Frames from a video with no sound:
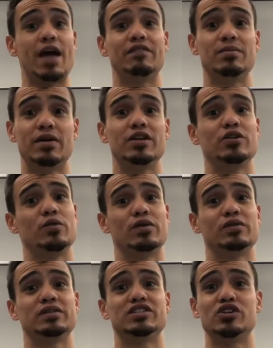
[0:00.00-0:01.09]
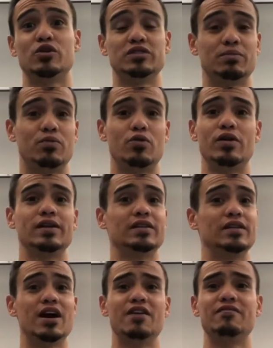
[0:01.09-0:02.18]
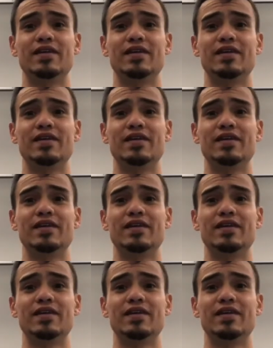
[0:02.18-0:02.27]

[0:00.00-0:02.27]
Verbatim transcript: everybody who has shown support and love